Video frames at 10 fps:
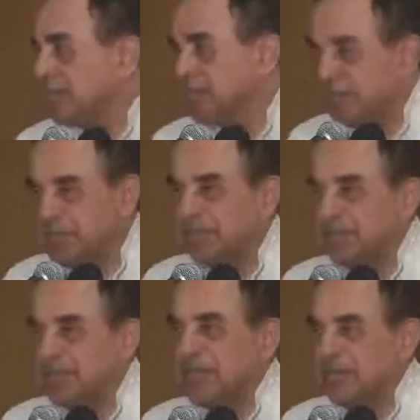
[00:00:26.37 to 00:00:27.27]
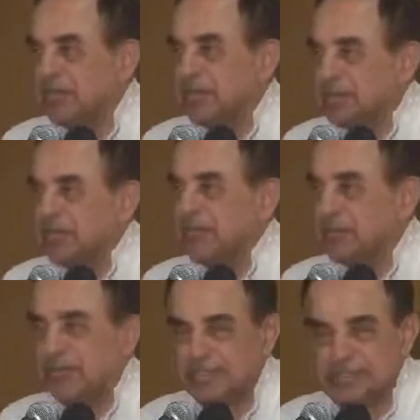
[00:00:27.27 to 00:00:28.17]
a considerable period
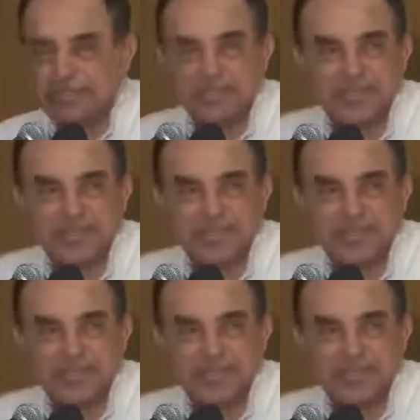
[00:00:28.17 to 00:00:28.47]
in quite